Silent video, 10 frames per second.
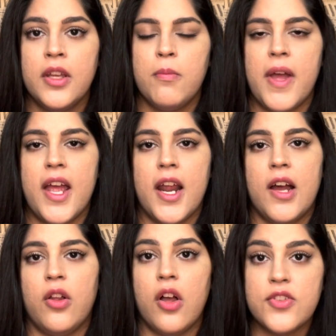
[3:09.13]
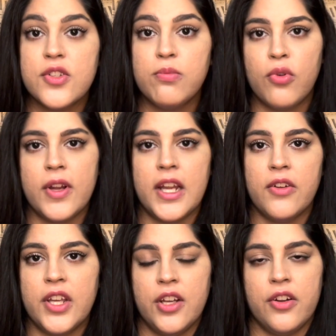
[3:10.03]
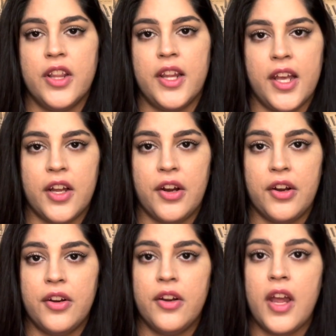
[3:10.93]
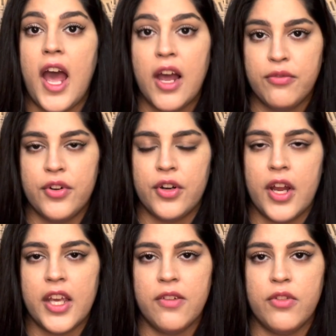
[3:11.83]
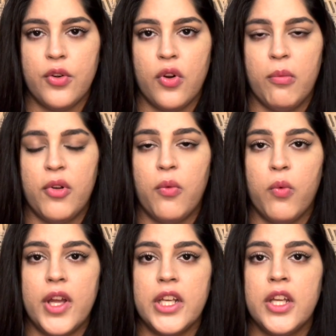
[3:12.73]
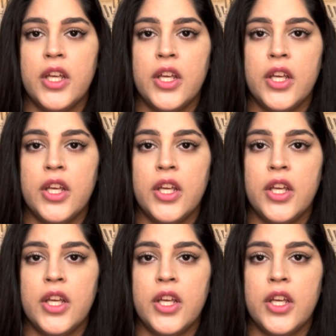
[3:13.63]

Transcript: but I'll also point out here and there after I give the normal what